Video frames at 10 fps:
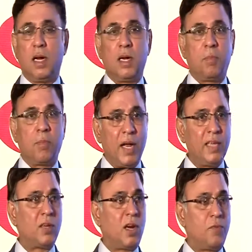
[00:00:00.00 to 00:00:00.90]
at a
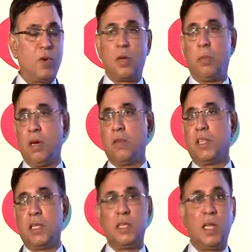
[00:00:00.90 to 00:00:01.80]
price or affordable
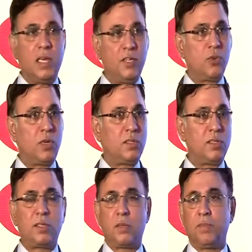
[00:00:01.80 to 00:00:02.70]
within the insurance
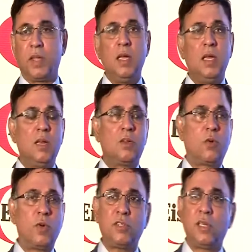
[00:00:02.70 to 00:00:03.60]
system. Now
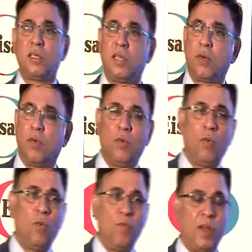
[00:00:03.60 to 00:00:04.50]
the question is that
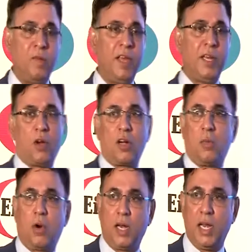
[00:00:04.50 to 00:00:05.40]
when we talk
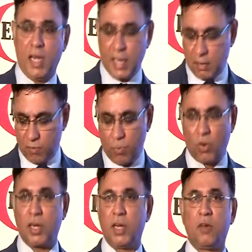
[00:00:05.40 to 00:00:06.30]
about India
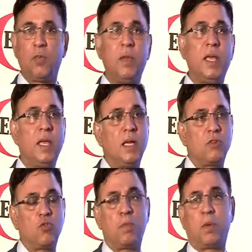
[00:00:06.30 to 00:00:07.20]
wanting to be
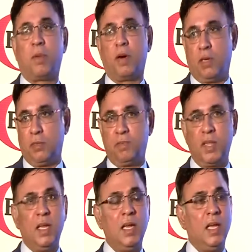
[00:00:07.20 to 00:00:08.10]
a superpower,
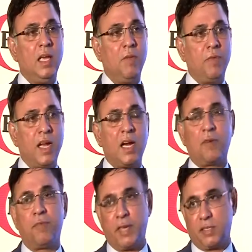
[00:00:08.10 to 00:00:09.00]
if we
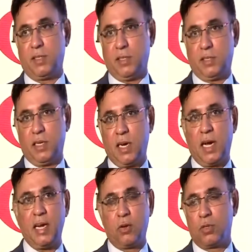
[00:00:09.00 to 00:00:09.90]
can't fix this,
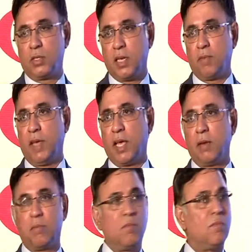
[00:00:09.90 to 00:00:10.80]
I don't think
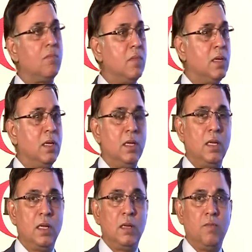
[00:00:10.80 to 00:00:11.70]

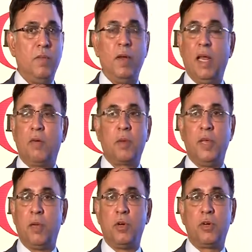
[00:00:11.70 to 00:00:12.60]
we will ever
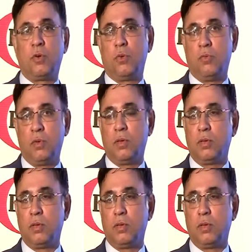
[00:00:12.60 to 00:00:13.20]
be able to